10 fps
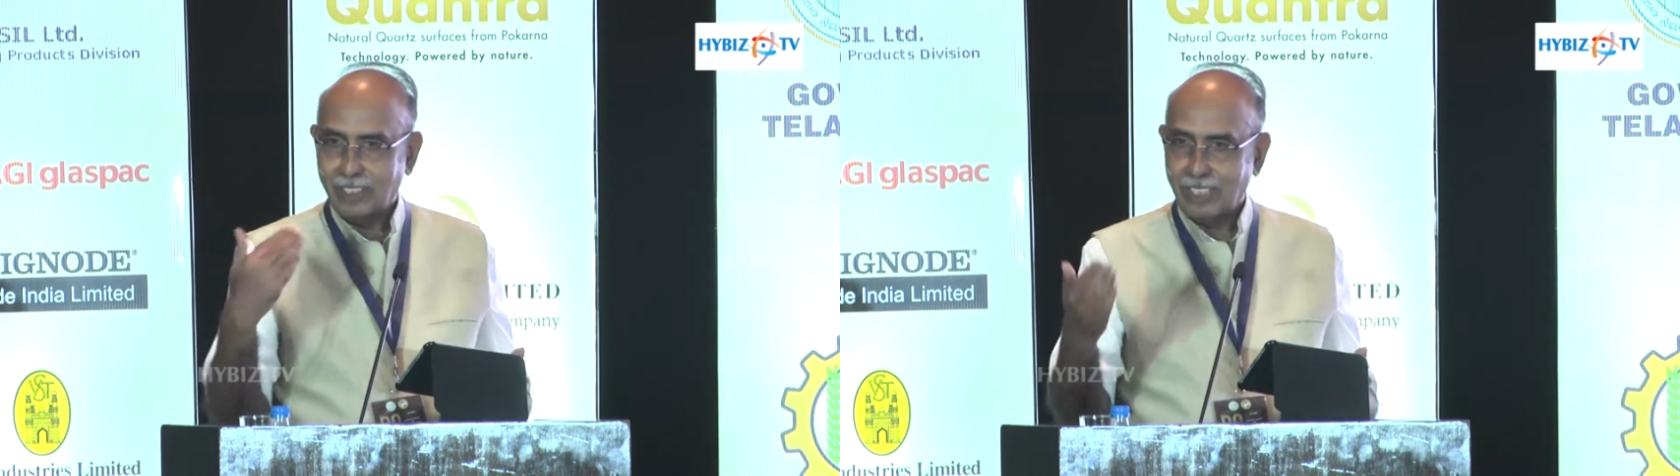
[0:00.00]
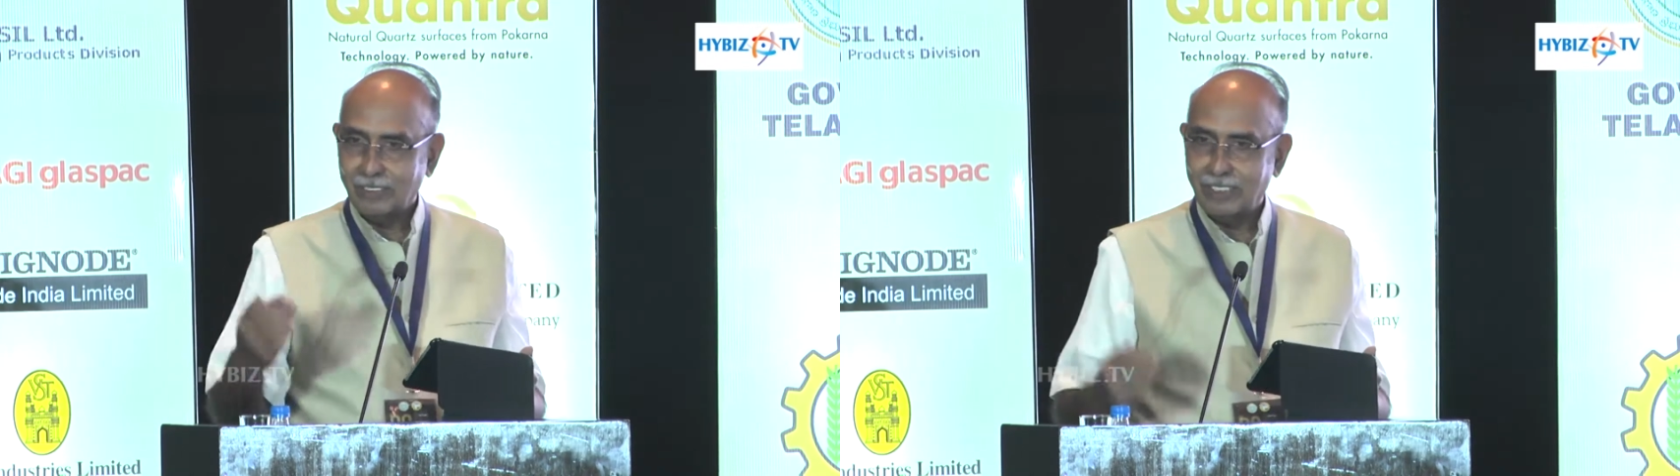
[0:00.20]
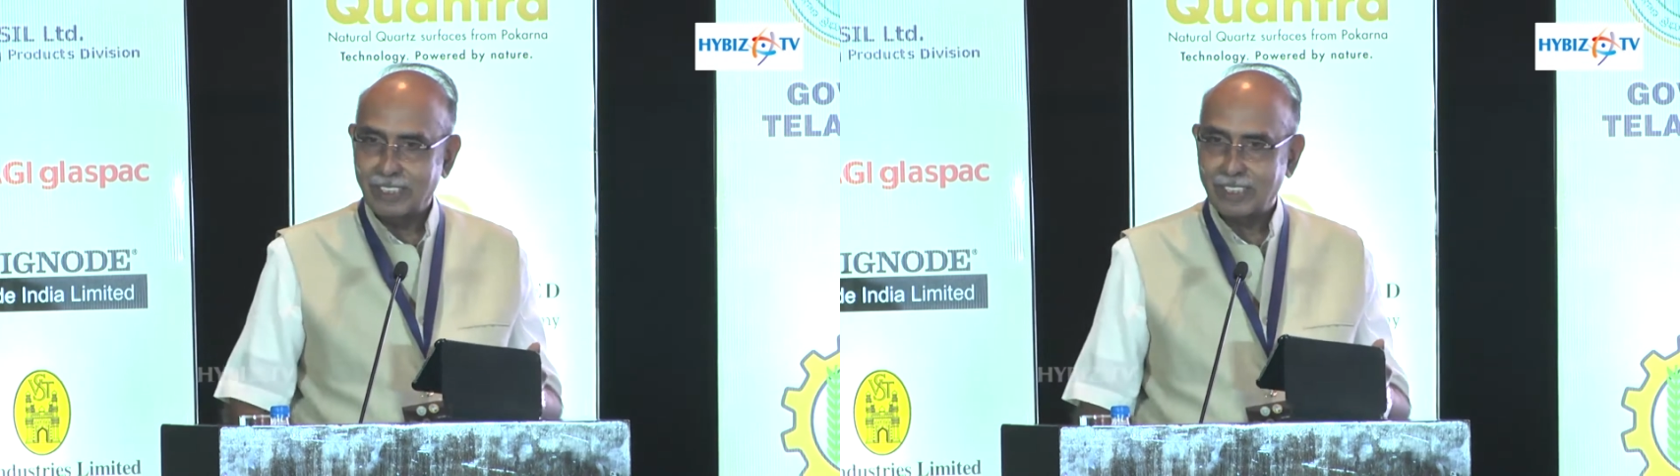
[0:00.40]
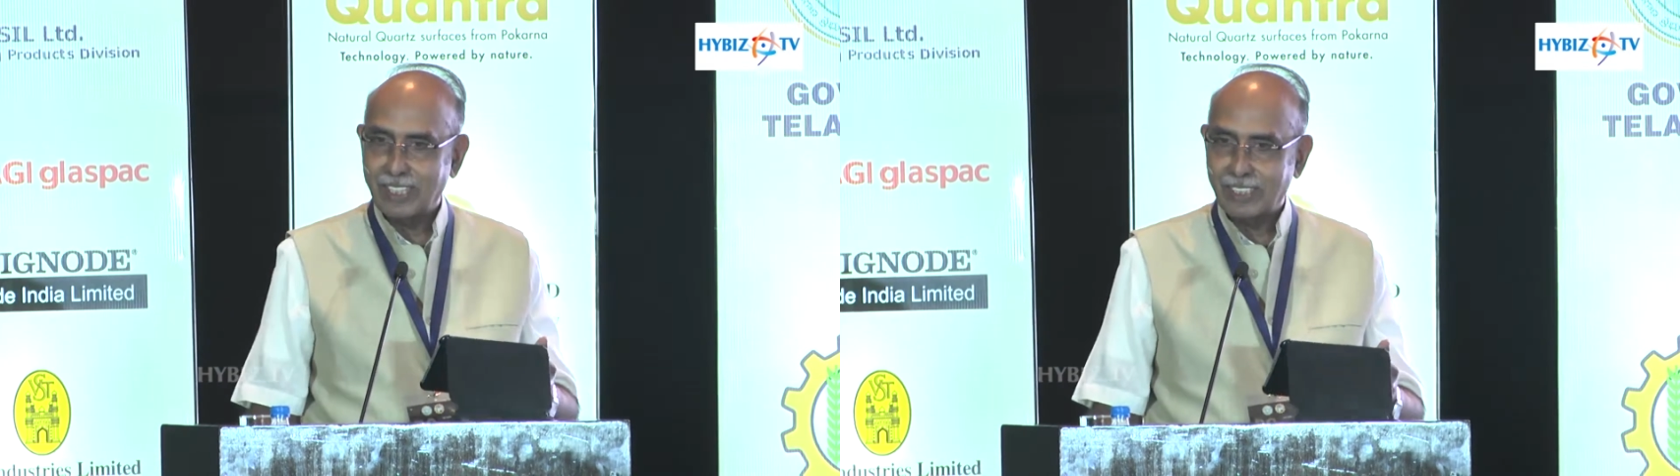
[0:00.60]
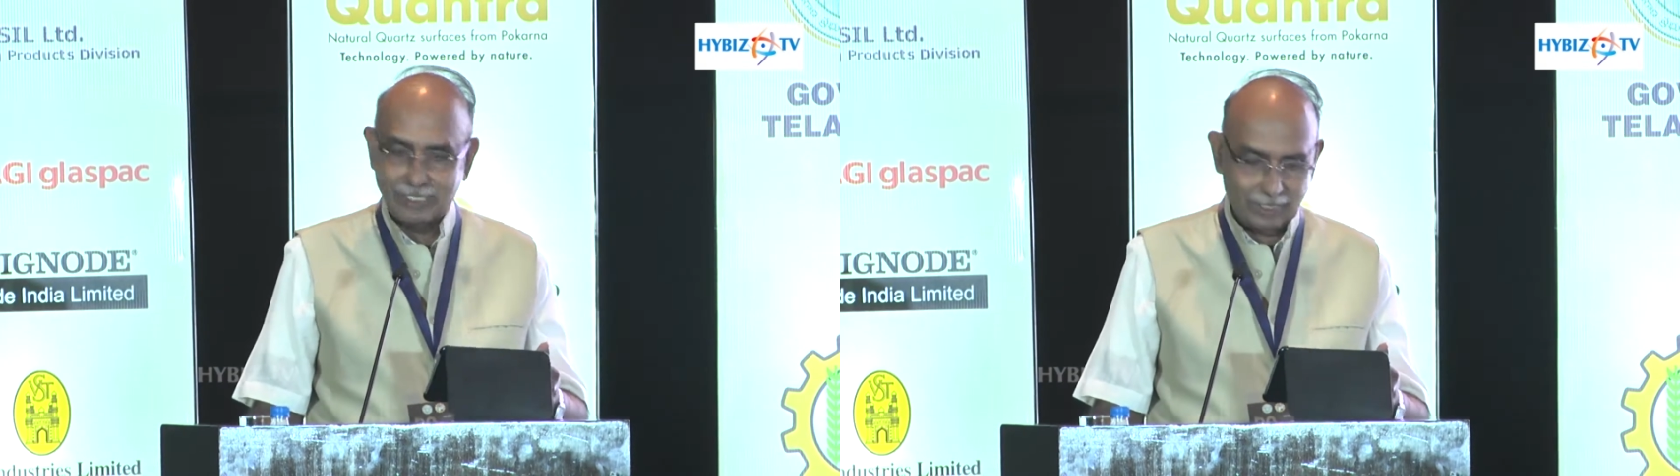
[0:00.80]
of the
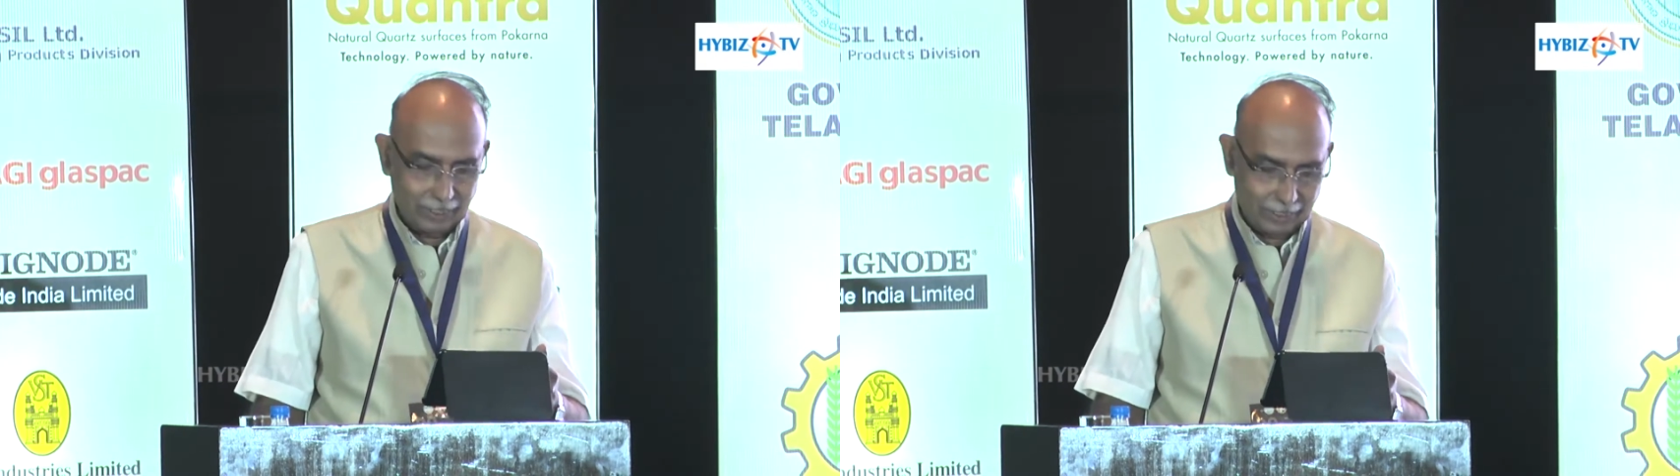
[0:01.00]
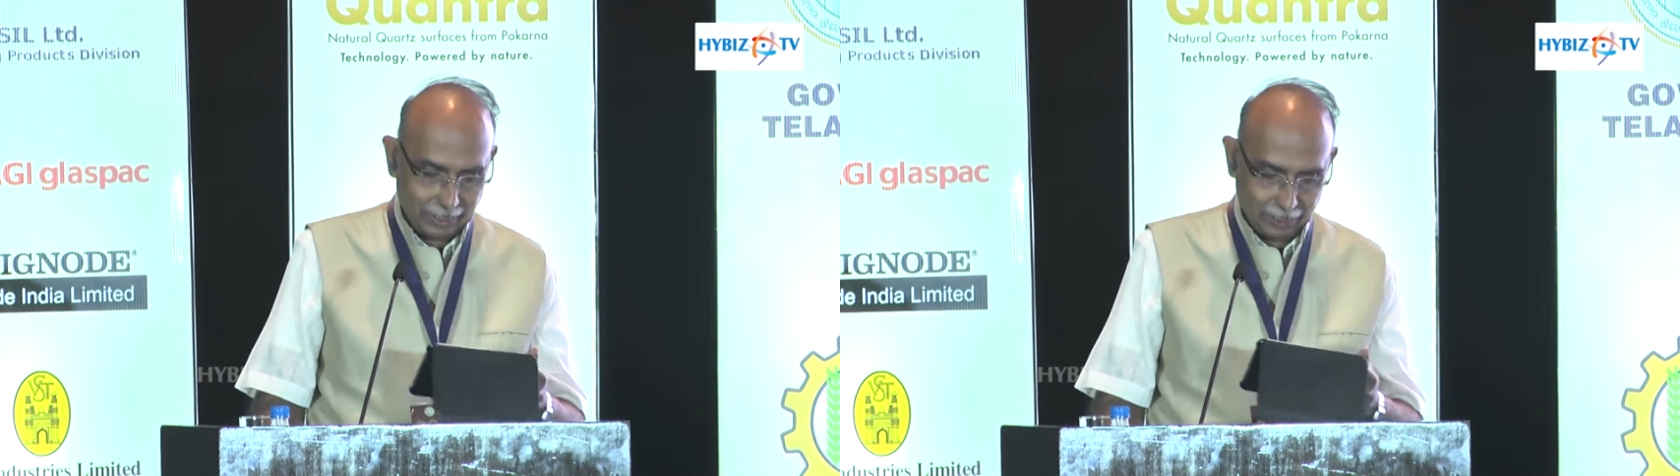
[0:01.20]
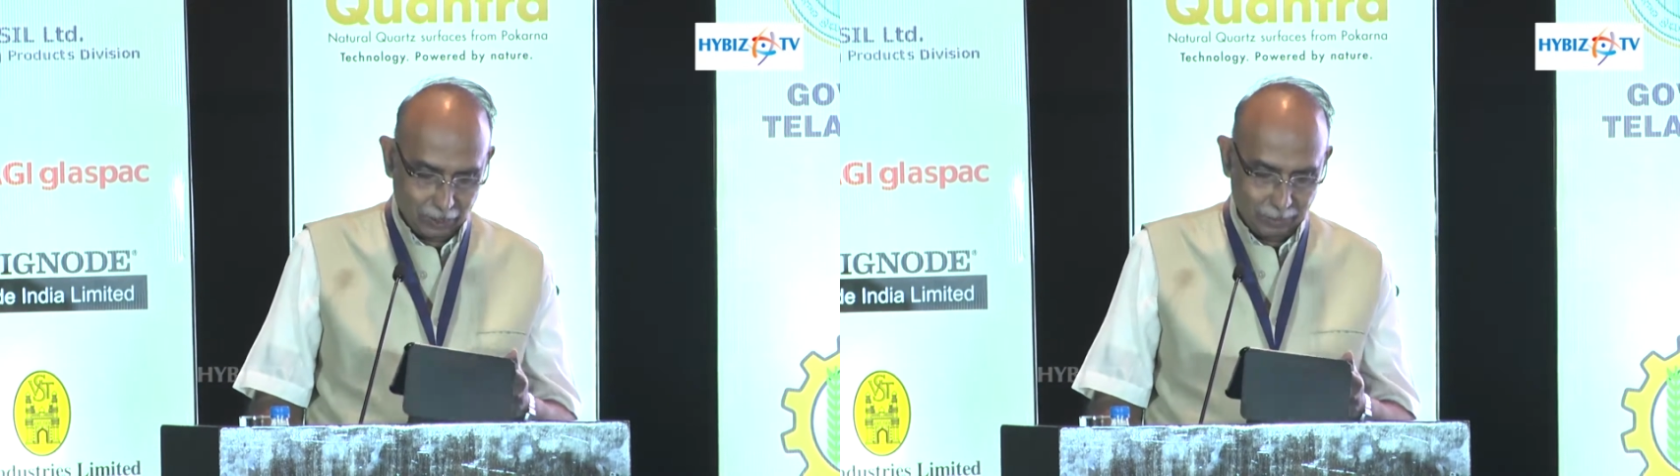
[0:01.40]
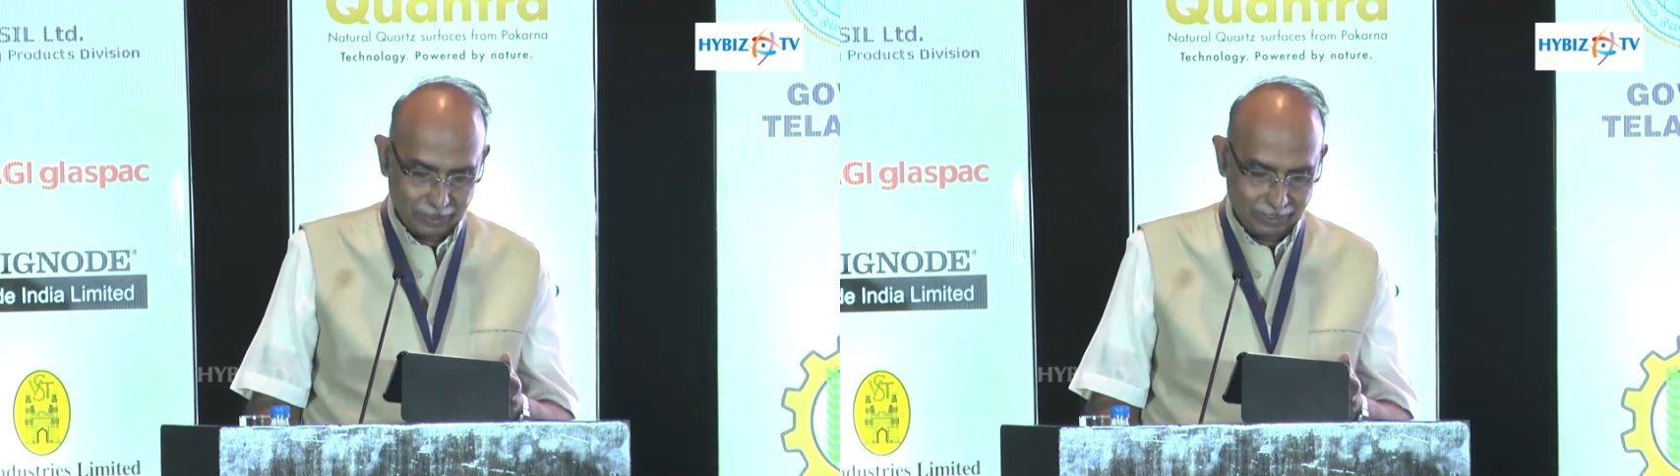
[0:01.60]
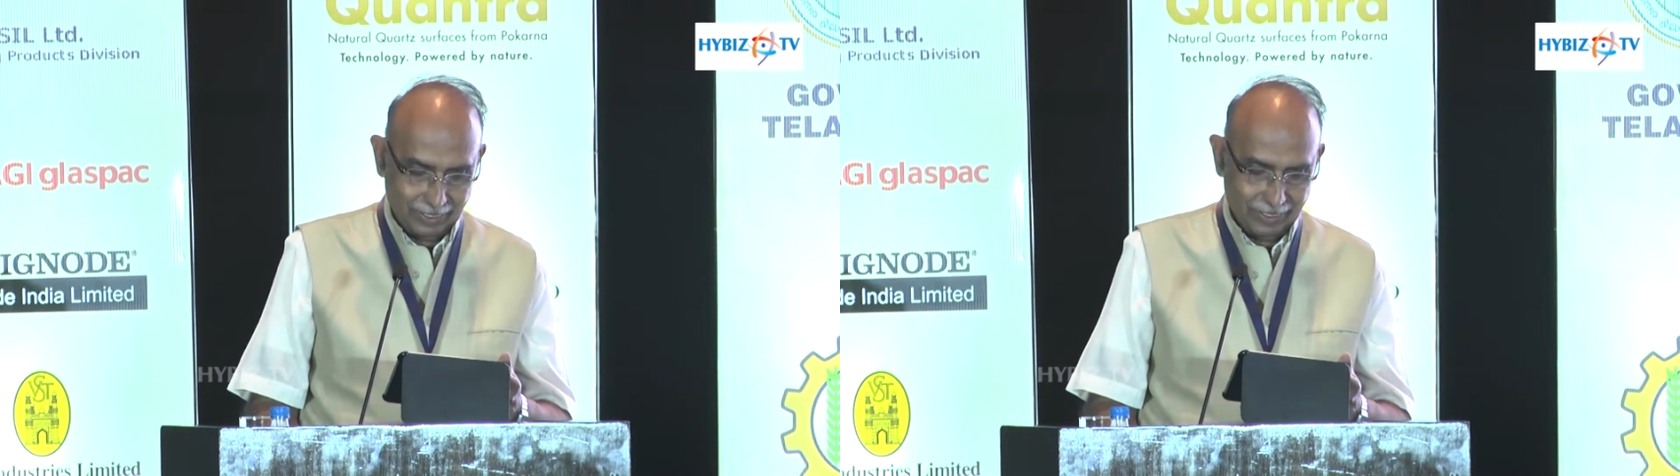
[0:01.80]
international economic
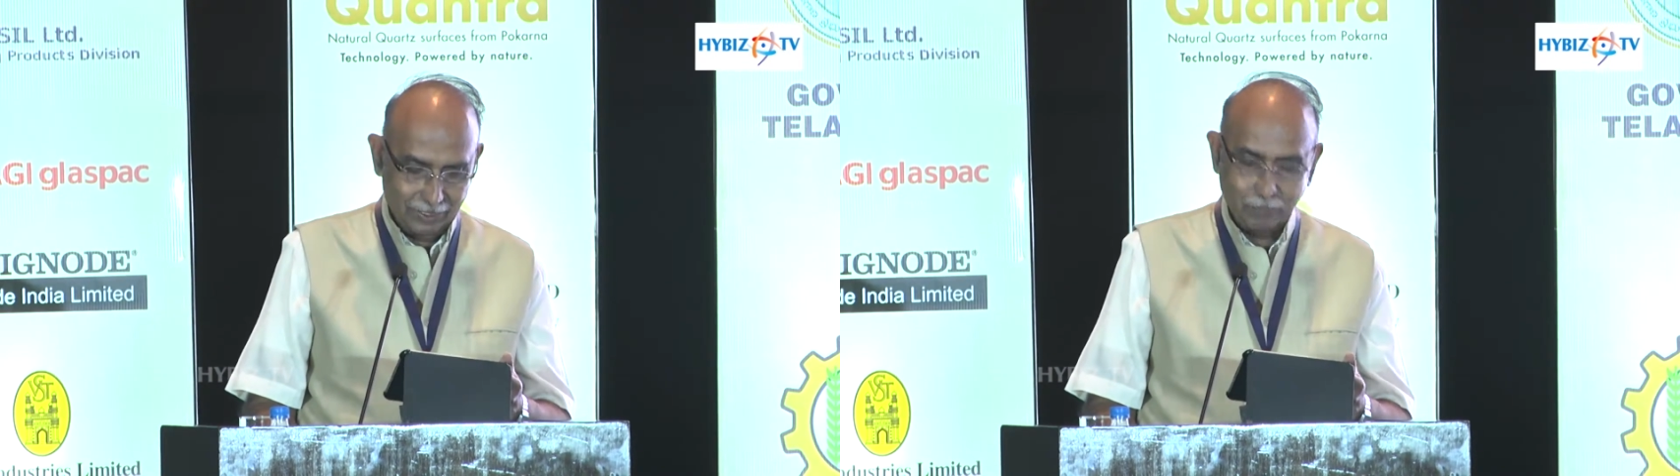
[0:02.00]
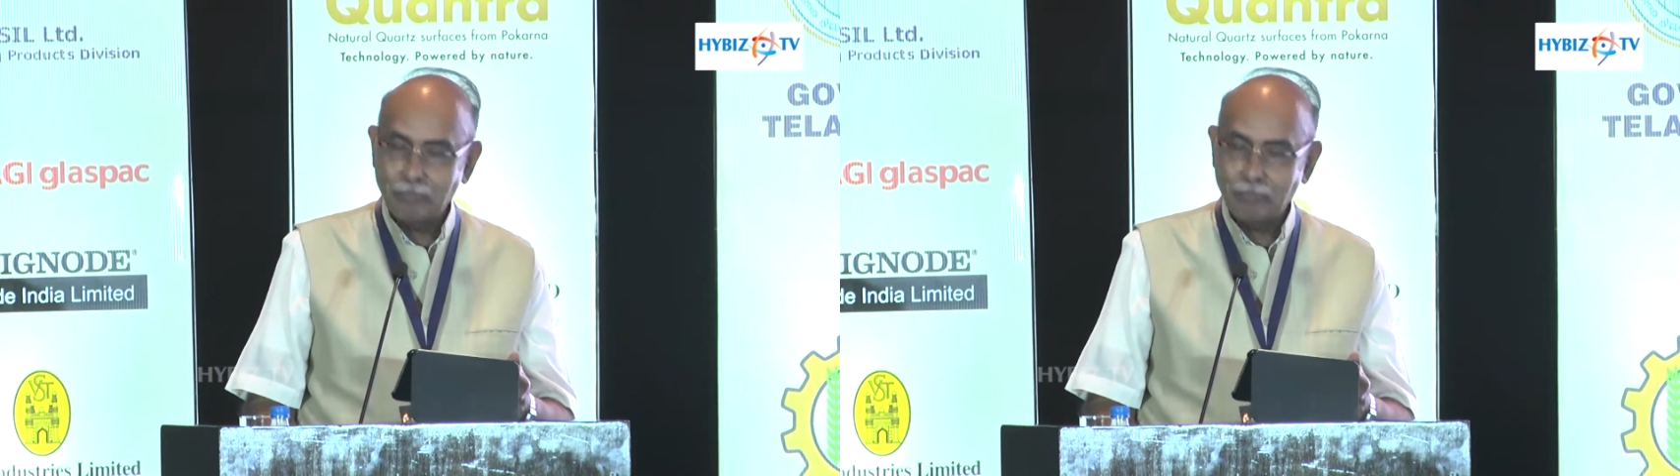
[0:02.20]
scene,